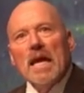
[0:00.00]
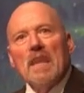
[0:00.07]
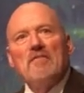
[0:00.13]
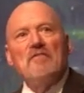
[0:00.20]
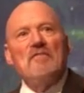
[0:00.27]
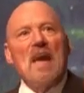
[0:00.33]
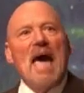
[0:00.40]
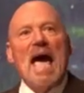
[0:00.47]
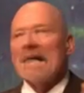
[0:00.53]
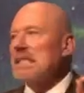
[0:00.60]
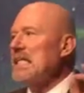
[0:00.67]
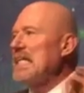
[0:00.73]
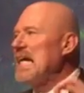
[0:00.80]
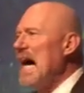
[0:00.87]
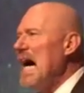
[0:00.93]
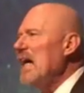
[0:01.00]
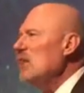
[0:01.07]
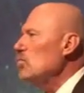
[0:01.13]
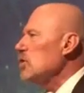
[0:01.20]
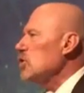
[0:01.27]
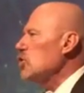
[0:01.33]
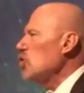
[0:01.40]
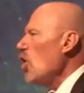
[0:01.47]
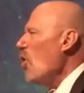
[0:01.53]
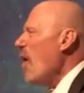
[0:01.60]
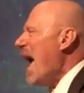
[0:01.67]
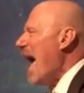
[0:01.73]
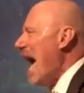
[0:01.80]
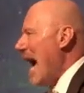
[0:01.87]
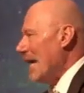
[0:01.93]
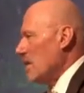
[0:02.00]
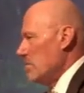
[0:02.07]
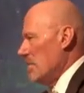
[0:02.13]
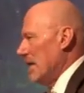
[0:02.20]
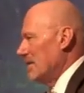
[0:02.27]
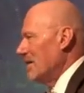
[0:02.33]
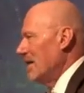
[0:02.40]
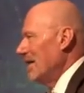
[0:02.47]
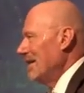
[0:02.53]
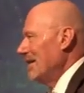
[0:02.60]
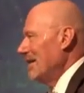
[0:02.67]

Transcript: In fact, God was so adamant.